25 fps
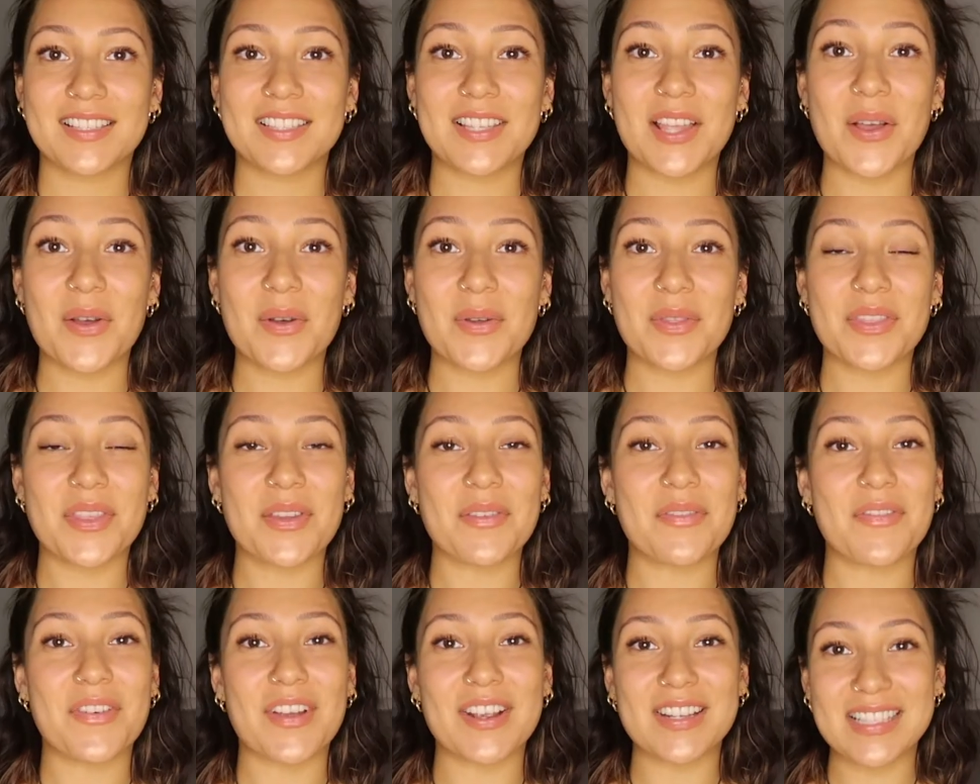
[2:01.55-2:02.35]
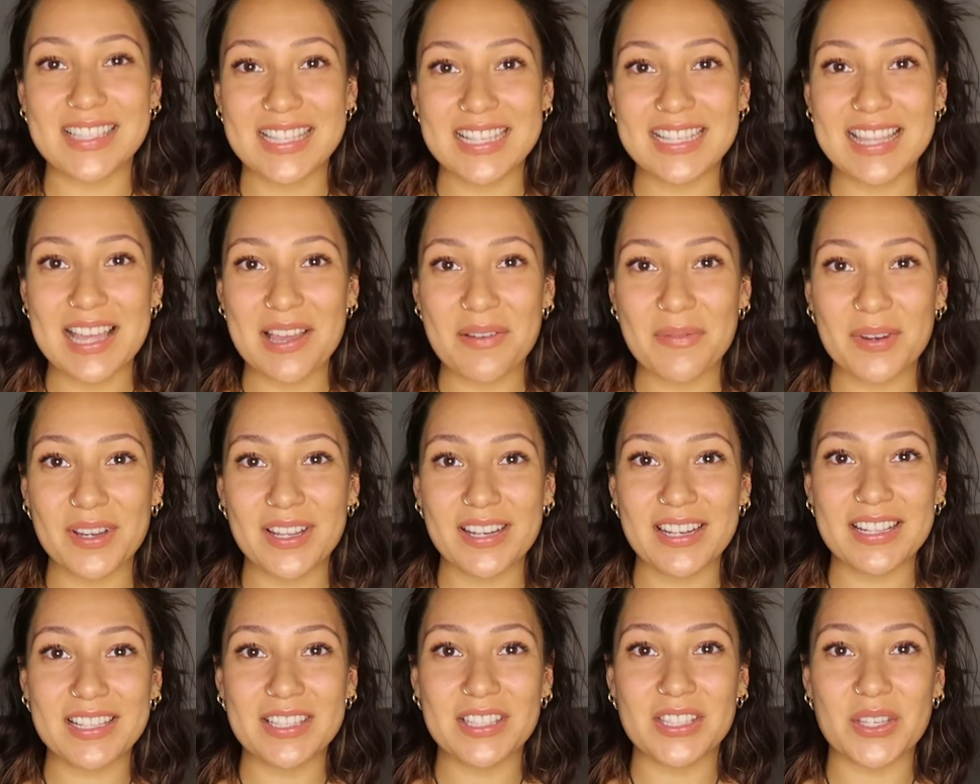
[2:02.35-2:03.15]
So the first thing that we're
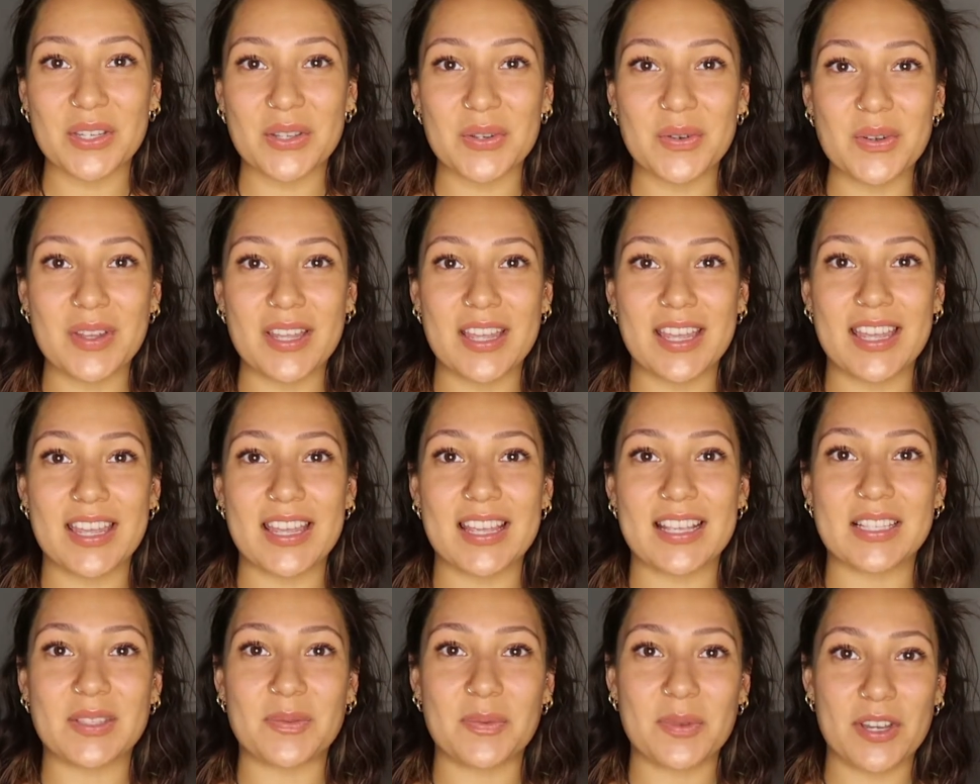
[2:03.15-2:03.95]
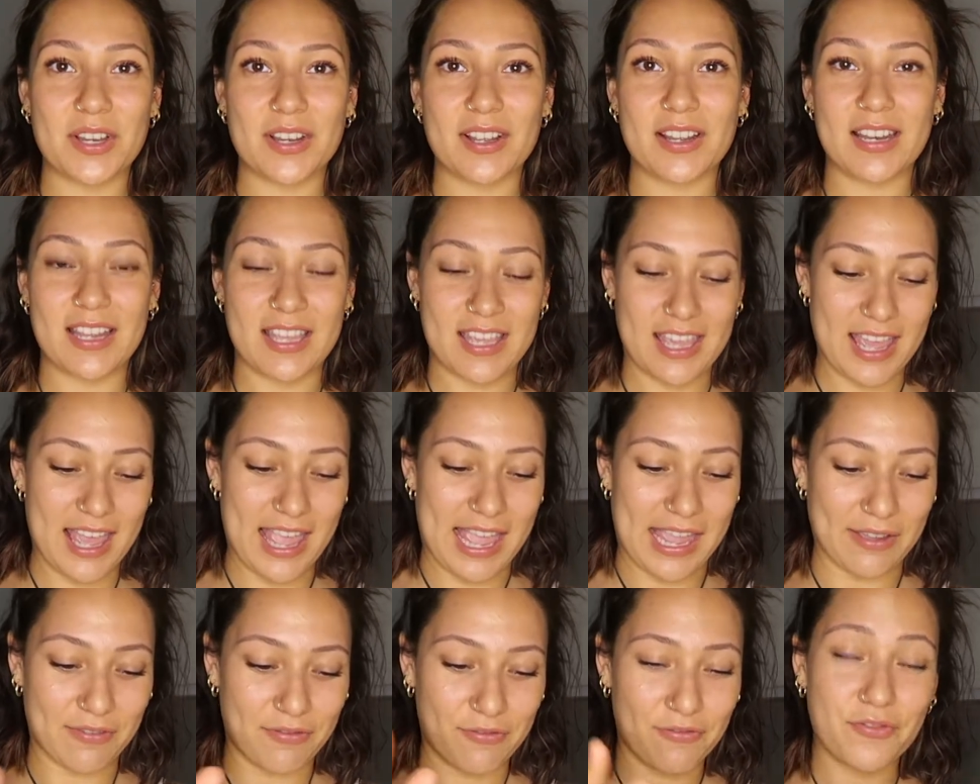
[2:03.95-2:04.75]
gonna do is we are gonna get
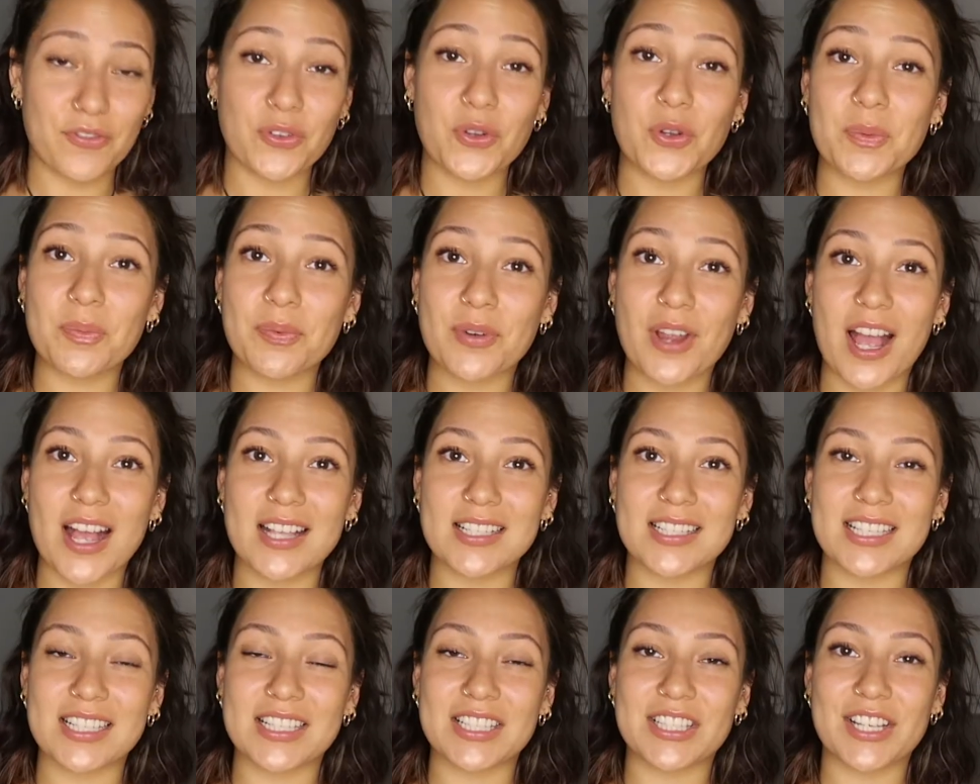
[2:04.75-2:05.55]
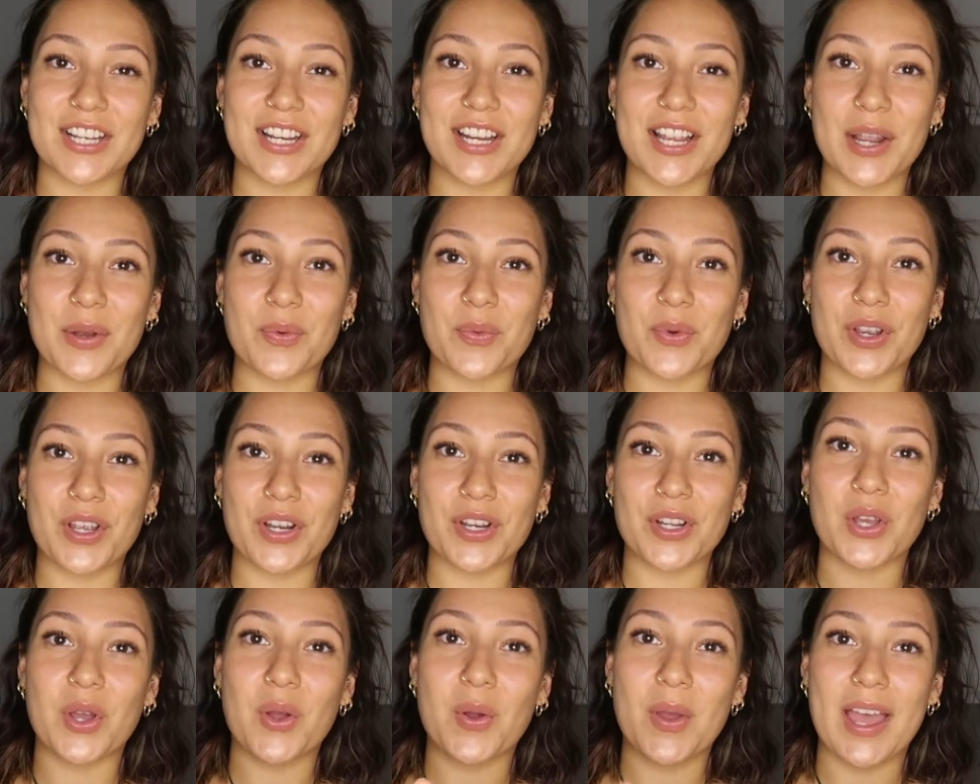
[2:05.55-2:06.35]
a food processor, and we're
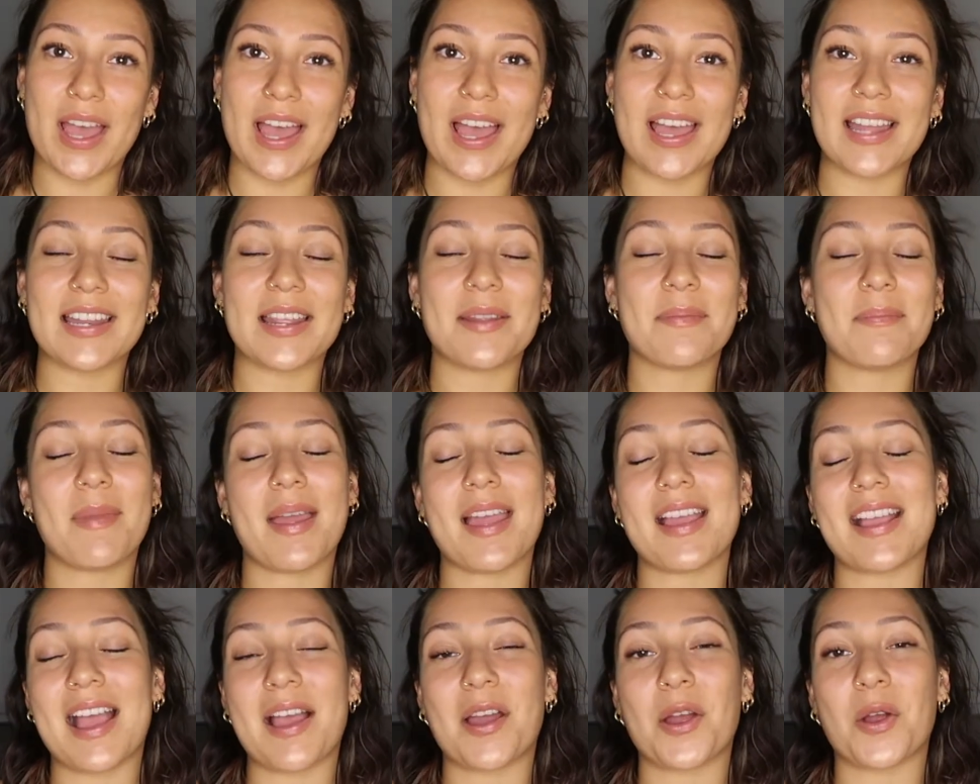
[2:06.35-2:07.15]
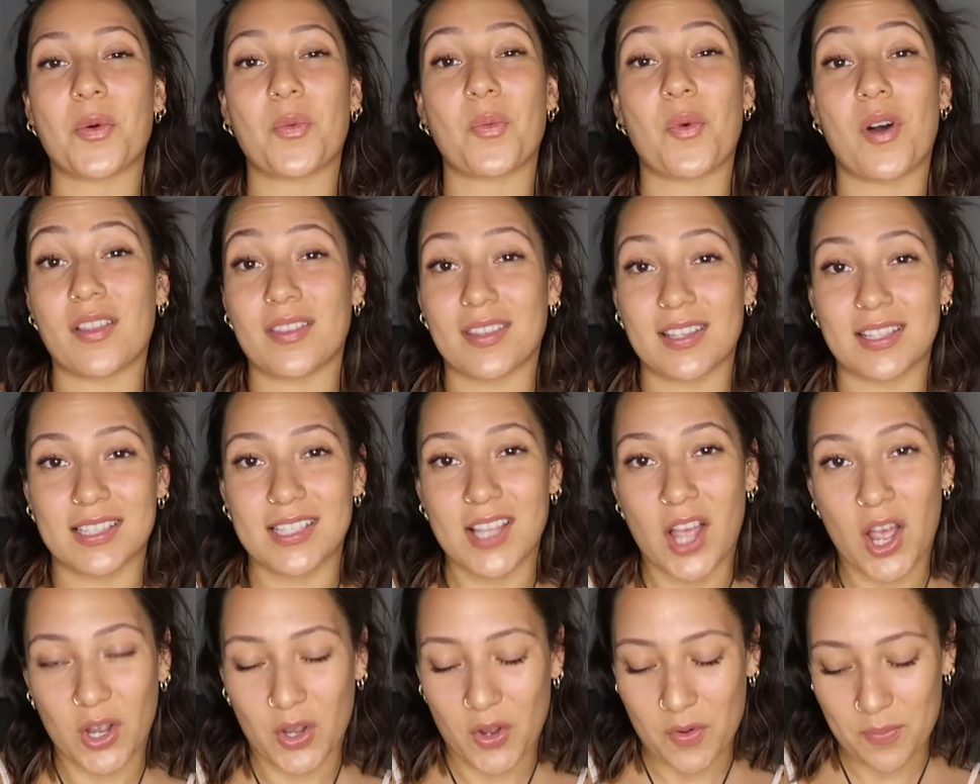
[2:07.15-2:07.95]
gonna go ahead and make our walnut
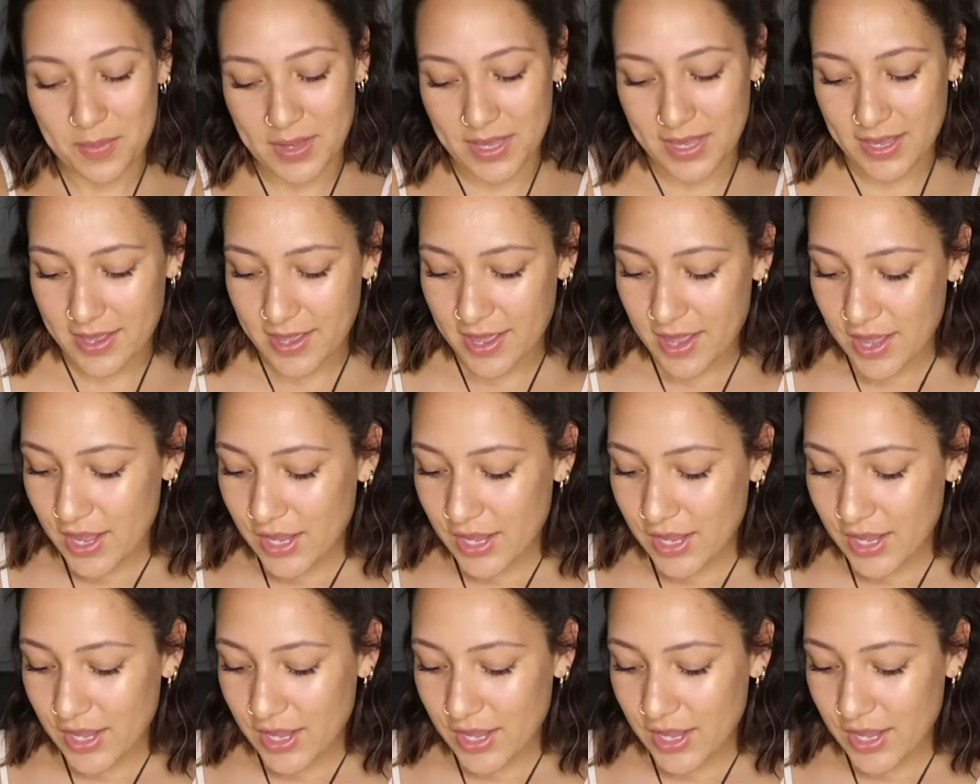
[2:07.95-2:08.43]
taco meat.